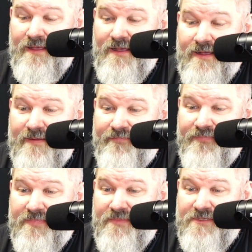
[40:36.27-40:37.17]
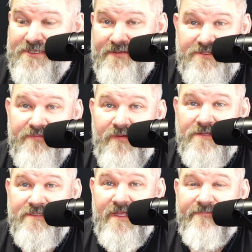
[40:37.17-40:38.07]
So, she
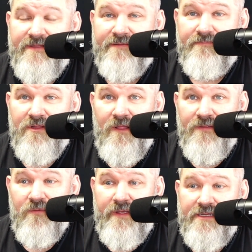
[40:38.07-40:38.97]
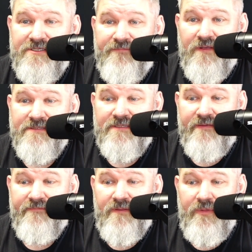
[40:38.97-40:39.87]
falls in love with him along the way. She falls in
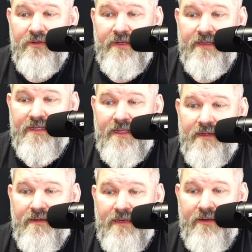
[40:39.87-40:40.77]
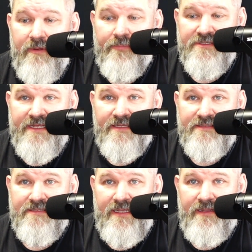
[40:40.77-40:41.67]
love with the beauty that he
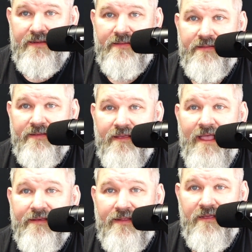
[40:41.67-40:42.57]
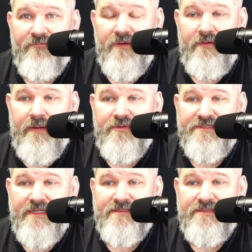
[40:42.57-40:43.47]
represents and the idea of what he
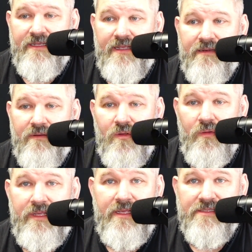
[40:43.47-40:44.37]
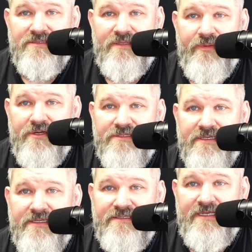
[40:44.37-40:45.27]
represents and who he is as a
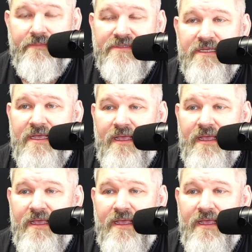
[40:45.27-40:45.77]
person, it seems.